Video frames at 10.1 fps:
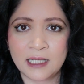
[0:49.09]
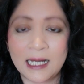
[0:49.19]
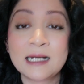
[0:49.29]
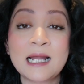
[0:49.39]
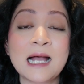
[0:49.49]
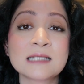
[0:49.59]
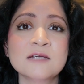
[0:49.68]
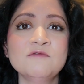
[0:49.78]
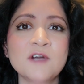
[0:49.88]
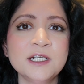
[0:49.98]
And as
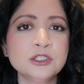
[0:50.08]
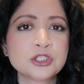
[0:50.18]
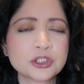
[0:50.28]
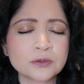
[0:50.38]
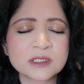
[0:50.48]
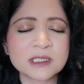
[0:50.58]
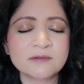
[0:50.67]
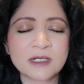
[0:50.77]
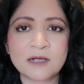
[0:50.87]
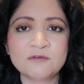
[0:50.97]
I'm very intuitive
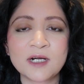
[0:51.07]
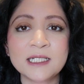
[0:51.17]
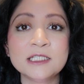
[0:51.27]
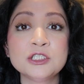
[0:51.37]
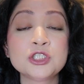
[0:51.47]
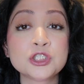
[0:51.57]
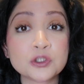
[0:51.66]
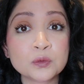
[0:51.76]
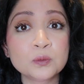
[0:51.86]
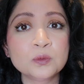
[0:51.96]
and I'm very in
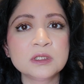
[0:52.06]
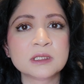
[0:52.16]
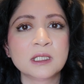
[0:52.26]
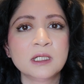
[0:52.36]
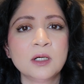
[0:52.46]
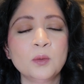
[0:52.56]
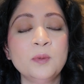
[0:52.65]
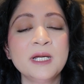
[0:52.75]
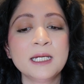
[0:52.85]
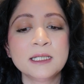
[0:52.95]
tuned
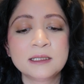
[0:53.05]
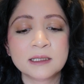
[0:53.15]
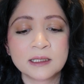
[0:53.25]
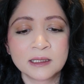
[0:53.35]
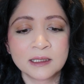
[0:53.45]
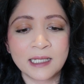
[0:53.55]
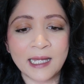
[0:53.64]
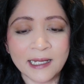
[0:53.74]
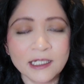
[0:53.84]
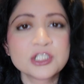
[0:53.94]
with
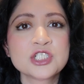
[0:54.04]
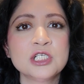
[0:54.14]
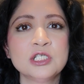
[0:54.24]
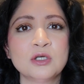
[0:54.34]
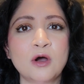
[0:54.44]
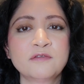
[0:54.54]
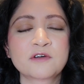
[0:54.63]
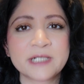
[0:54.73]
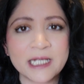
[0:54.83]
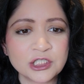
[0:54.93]
energy of
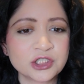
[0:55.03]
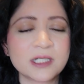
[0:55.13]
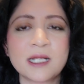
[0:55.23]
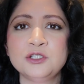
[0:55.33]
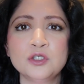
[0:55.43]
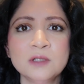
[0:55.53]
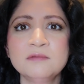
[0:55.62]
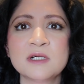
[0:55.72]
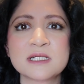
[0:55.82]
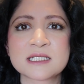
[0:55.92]
creation and
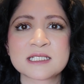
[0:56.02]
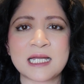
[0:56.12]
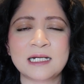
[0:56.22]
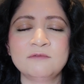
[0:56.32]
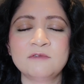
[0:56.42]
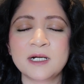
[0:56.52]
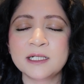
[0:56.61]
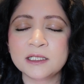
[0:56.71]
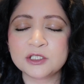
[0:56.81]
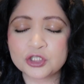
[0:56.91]
universe, and I'm
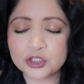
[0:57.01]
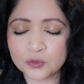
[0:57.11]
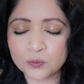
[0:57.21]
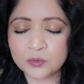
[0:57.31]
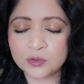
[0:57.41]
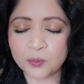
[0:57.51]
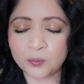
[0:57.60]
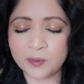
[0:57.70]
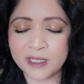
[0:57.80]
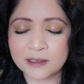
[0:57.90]
very in tuned
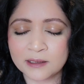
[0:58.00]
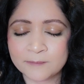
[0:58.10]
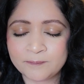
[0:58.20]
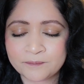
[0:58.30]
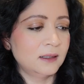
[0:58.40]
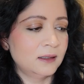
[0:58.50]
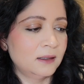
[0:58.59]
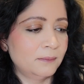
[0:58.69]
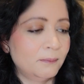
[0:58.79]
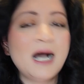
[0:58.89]
with
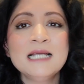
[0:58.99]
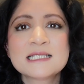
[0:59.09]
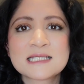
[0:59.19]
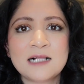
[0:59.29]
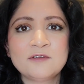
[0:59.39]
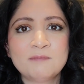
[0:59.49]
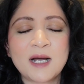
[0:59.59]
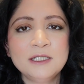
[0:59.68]
myself, my